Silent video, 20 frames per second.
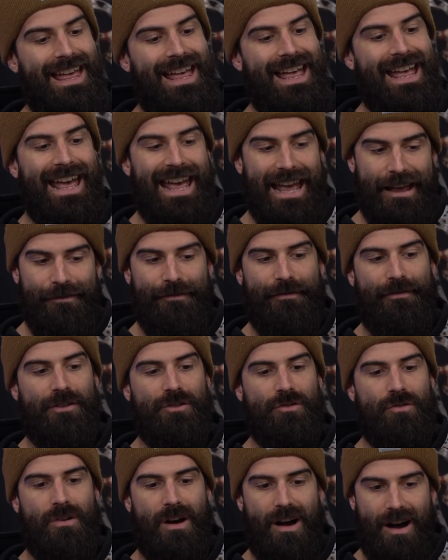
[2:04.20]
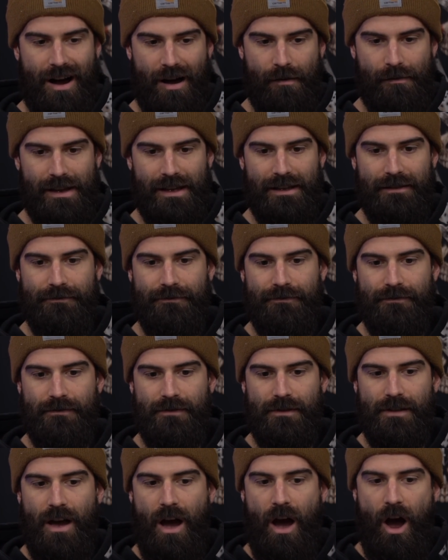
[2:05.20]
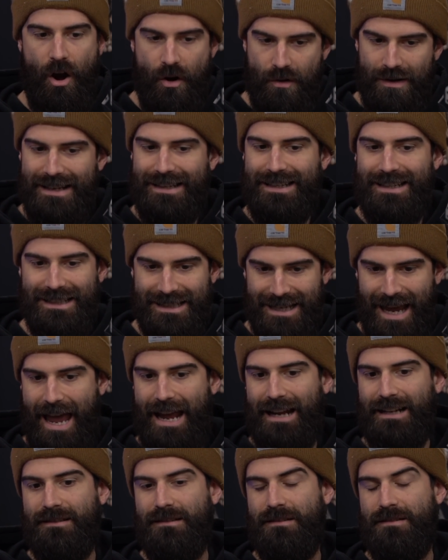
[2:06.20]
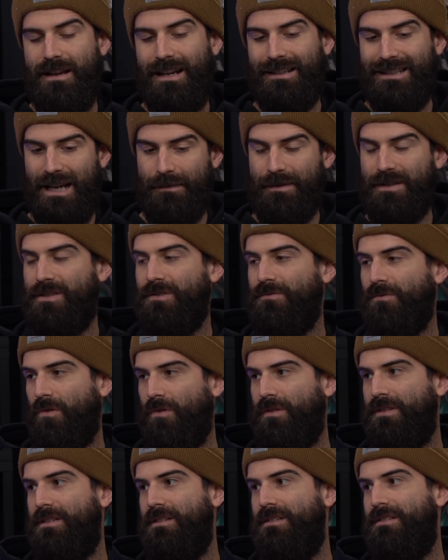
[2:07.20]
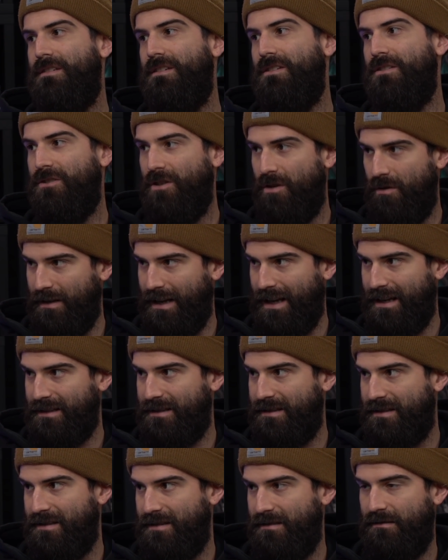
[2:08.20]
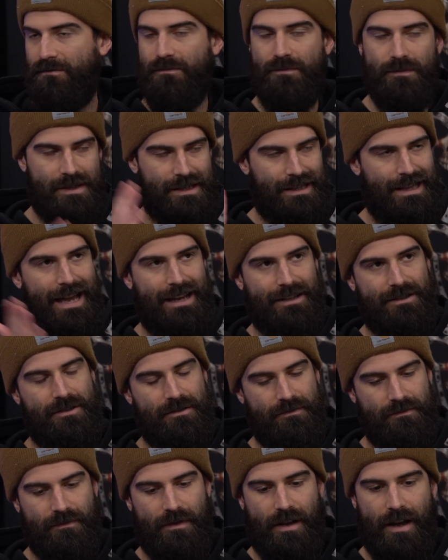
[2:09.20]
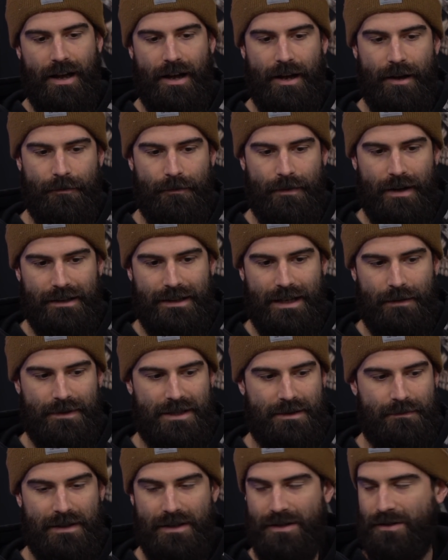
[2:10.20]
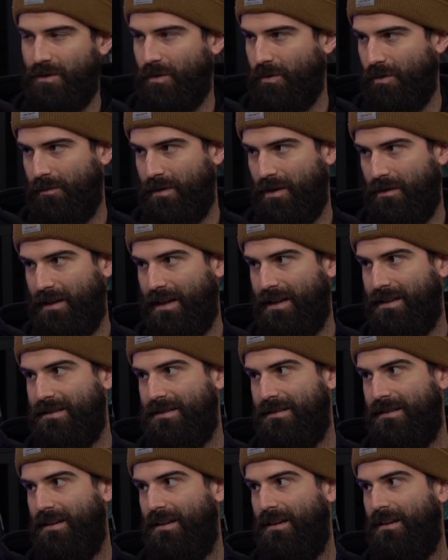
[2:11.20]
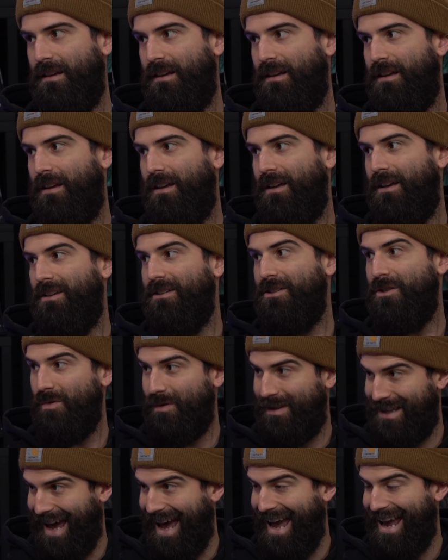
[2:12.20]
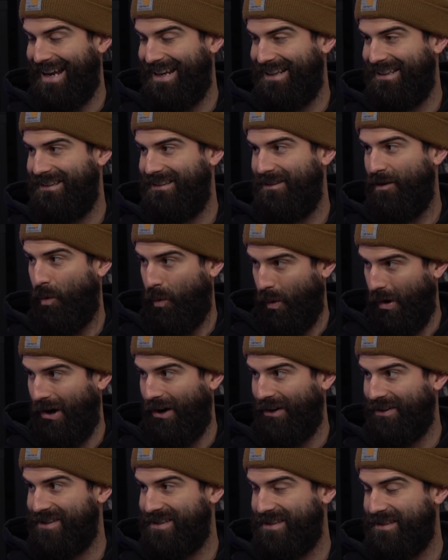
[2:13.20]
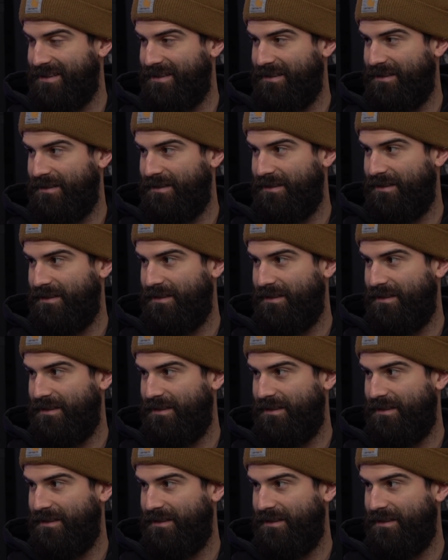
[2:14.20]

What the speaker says: if your army only contains Adepta Sororitas units slash Adeptus Ministorum units, you gain what? You gain